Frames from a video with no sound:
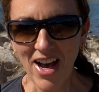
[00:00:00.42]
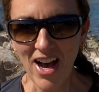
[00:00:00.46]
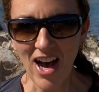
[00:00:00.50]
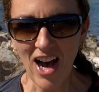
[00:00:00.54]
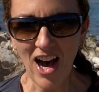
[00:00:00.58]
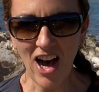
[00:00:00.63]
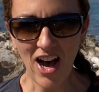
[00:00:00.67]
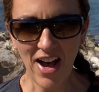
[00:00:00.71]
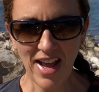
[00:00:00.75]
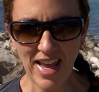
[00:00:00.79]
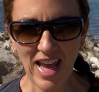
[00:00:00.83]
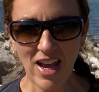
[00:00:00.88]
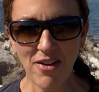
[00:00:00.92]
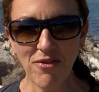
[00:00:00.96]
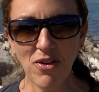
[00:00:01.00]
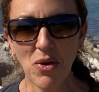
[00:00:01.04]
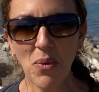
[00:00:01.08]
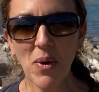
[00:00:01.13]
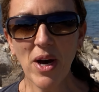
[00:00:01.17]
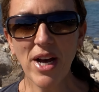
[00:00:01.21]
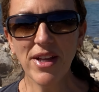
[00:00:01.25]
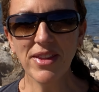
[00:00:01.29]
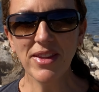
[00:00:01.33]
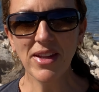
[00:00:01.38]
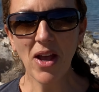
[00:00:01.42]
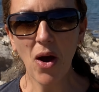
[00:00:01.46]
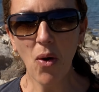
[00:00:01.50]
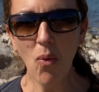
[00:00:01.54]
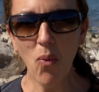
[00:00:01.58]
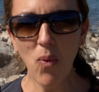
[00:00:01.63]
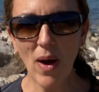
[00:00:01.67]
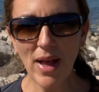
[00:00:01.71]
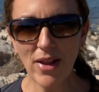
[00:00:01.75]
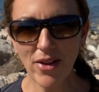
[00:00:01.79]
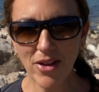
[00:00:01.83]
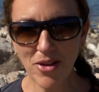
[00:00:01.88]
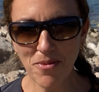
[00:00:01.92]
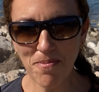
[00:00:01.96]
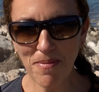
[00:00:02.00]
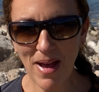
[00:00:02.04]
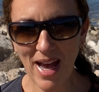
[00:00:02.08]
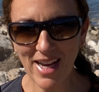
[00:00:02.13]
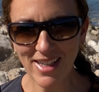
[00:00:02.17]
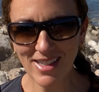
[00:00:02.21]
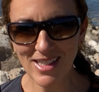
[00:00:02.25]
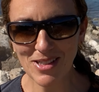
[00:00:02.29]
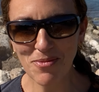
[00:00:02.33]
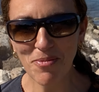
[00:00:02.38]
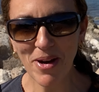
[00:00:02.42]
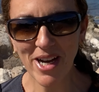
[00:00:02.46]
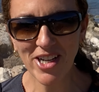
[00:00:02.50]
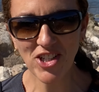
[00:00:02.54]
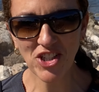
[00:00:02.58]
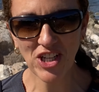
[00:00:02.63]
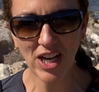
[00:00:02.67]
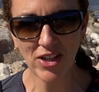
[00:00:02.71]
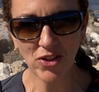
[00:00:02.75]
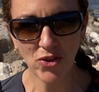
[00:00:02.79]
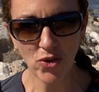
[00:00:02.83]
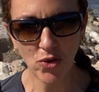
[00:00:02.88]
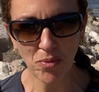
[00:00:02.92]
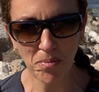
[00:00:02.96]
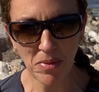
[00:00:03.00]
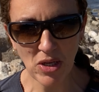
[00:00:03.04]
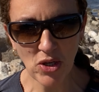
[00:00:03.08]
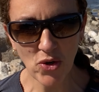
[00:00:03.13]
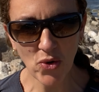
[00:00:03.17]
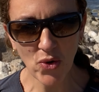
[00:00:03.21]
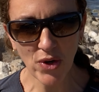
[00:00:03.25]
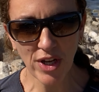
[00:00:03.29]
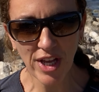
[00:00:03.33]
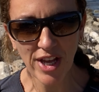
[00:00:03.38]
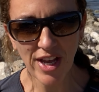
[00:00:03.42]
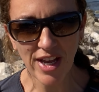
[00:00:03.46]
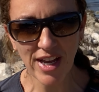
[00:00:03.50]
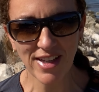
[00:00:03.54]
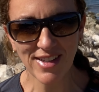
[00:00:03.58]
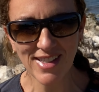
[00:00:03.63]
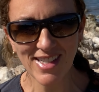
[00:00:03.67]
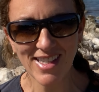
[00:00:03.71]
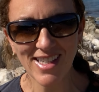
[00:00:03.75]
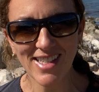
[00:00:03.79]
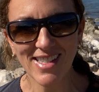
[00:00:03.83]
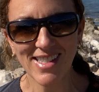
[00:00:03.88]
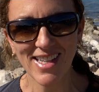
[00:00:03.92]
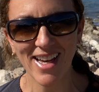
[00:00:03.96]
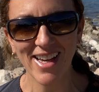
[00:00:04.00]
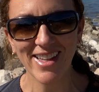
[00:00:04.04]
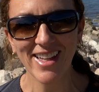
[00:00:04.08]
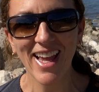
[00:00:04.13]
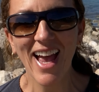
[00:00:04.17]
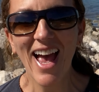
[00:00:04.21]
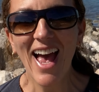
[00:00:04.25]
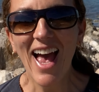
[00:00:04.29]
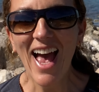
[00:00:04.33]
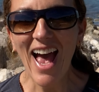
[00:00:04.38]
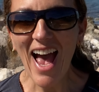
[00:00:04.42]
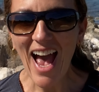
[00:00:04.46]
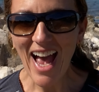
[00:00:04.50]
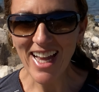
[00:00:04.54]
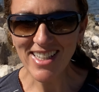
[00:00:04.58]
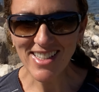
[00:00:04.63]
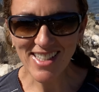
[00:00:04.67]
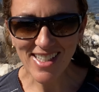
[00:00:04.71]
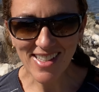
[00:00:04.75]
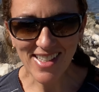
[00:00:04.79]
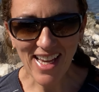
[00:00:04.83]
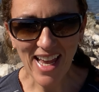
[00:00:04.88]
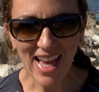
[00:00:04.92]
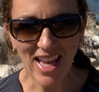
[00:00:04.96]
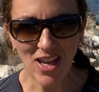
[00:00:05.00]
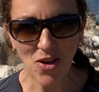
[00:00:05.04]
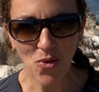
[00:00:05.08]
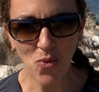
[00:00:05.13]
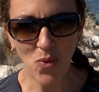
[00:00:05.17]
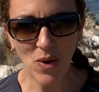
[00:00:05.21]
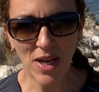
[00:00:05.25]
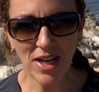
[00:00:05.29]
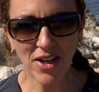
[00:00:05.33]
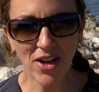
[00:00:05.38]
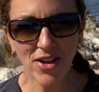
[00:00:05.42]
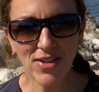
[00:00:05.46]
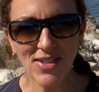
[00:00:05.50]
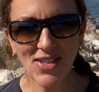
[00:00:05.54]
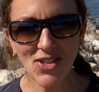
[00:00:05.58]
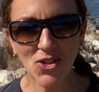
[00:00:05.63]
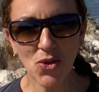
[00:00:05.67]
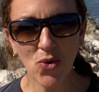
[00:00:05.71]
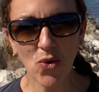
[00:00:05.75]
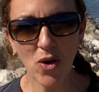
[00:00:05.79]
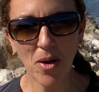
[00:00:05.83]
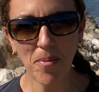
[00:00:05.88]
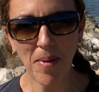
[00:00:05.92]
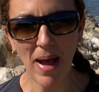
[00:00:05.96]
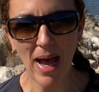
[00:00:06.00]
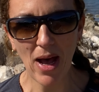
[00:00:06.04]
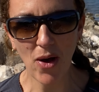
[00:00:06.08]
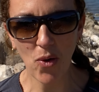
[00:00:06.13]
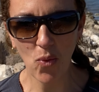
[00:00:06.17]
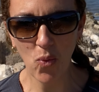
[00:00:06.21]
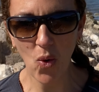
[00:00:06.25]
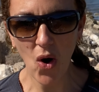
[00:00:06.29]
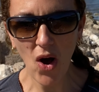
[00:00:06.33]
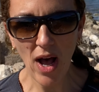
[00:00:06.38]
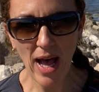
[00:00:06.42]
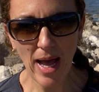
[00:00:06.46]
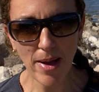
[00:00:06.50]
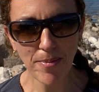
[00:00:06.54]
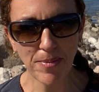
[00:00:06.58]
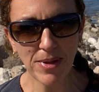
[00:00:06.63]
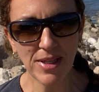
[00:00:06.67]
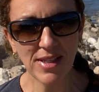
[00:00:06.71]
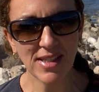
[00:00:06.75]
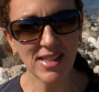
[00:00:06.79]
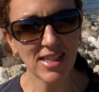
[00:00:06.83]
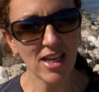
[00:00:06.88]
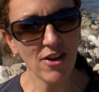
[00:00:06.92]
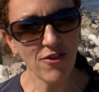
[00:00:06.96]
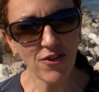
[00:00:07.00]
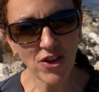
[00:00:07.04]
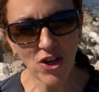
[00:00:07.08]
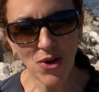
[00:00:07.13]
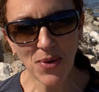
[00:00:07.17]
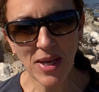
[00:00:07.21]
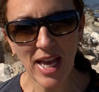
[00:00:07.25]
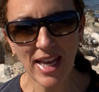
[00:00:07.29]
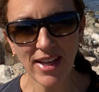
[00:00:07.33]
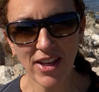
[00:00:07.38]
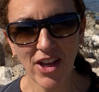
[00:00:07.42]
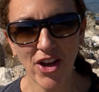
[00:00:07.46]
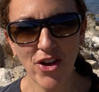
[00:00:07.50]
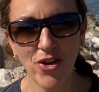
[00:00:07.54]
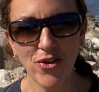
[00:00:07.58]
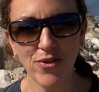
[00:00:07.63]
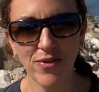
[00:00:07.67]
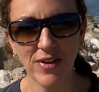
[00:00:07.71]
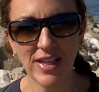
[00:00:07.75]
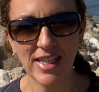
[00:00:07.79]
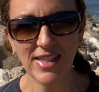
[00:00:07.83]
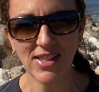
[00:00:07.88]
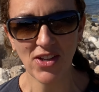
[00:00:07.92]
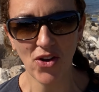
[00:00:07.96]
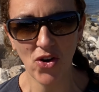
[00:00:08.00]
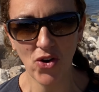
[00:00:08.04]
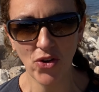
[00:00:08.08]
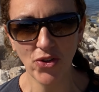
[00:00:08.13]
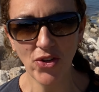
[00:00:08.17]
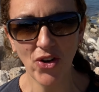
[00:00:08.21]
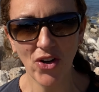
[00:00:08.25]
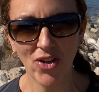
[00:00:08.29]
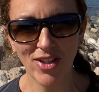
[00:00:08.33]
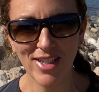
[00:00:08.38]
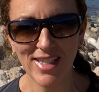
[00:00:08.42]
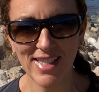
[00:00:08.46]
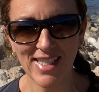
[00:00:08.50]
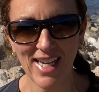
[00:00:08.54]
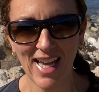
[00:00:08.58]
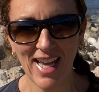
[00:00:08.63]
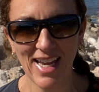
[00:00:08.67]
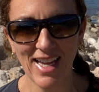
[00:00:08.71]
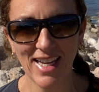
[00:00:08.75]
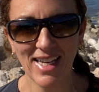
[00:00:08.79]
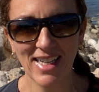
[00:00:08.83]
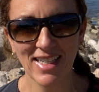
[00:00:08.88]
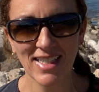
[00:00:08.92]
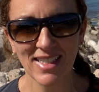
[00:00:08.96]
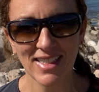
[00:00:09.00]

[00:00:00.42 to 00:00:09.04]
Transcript: Hi everyone, welcome back to my channel Mallorca Under the Sun, and today we're going to talk about what happens if you get COVID on holiday.